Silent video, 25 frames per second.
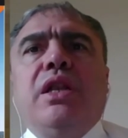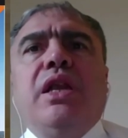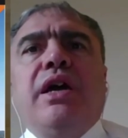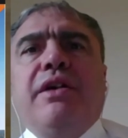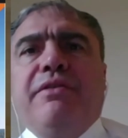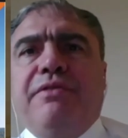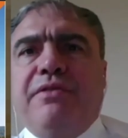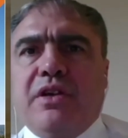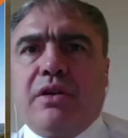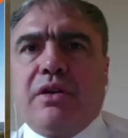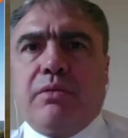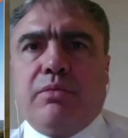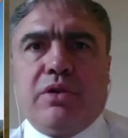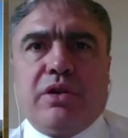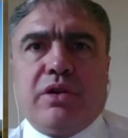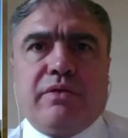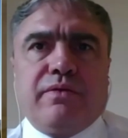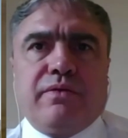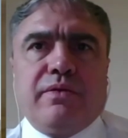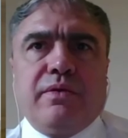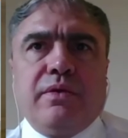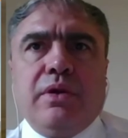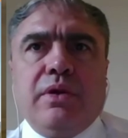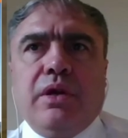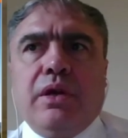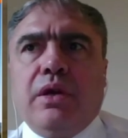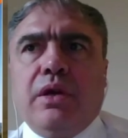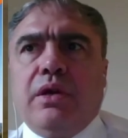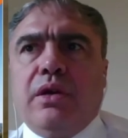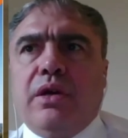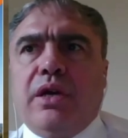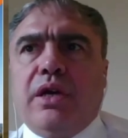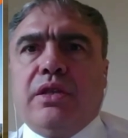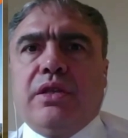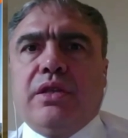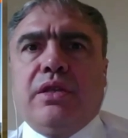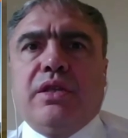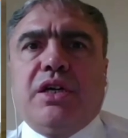This is our
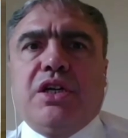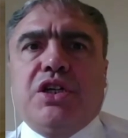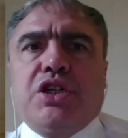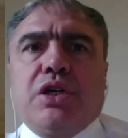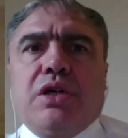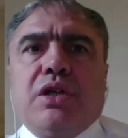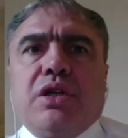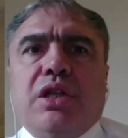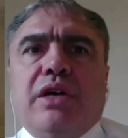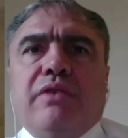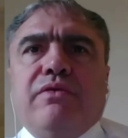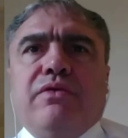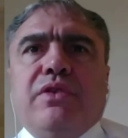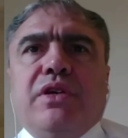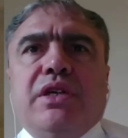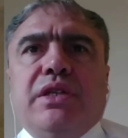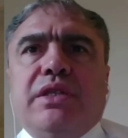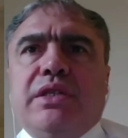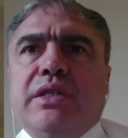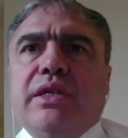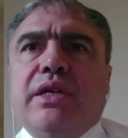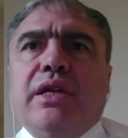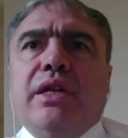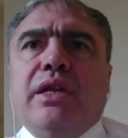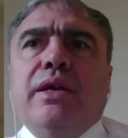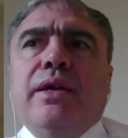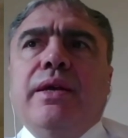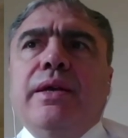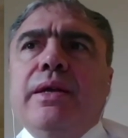main goal.